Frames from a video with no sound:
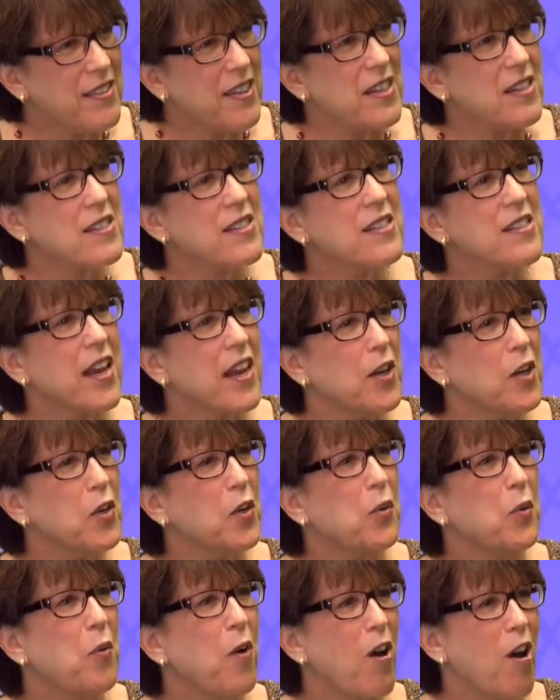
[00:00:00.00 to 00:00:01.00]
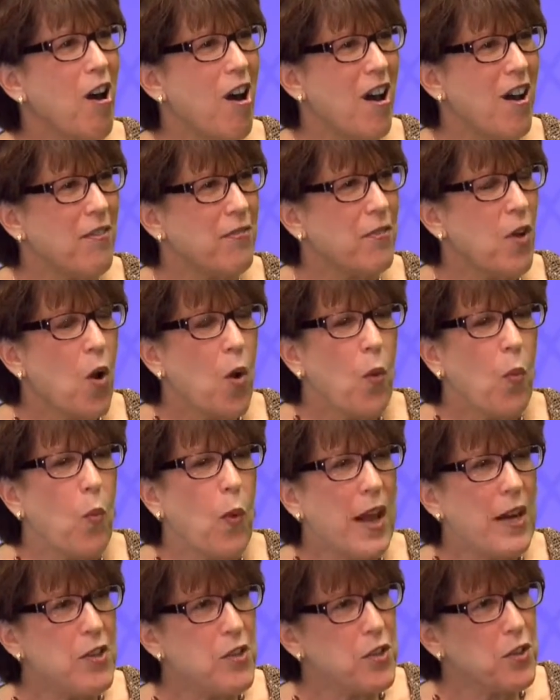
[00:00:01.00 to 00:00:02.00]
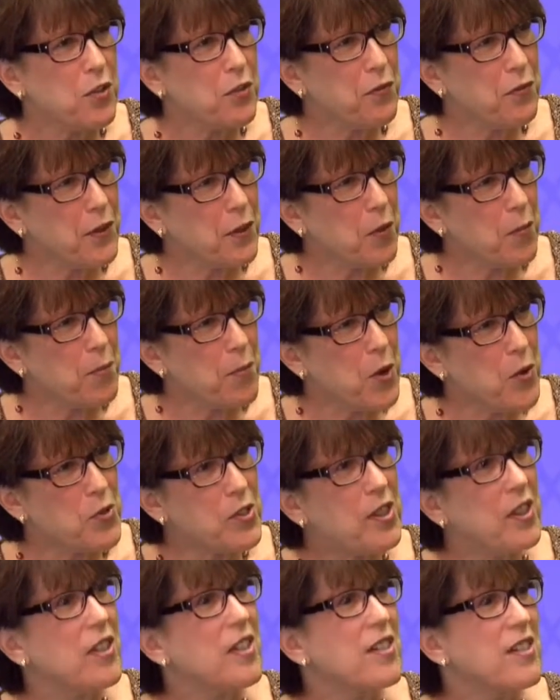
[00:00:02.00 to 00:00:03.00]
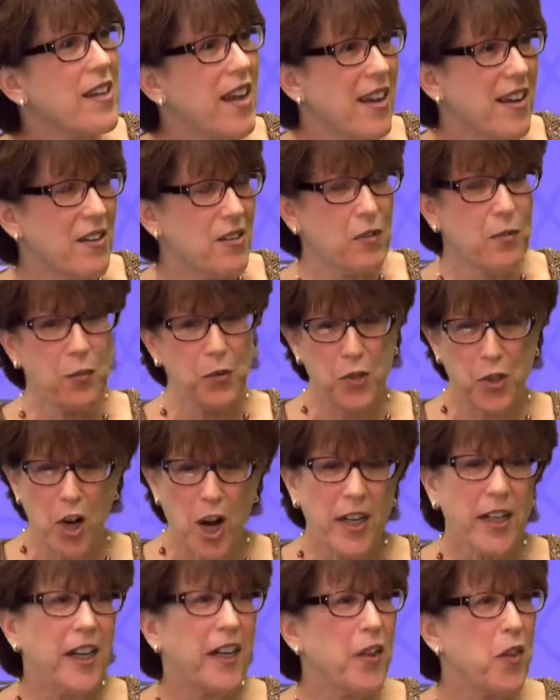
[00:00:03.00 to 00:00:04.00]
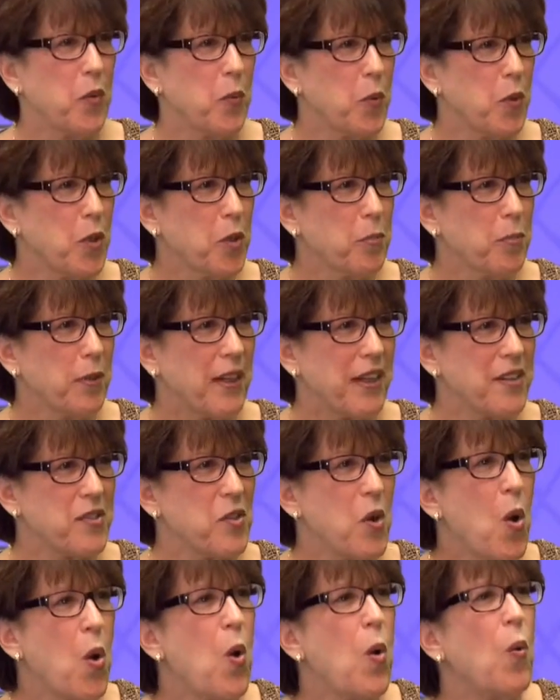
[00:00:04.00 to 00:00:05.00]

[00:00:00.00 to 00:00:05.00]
that set you off? When do you feel most content if we're talking in the workplace?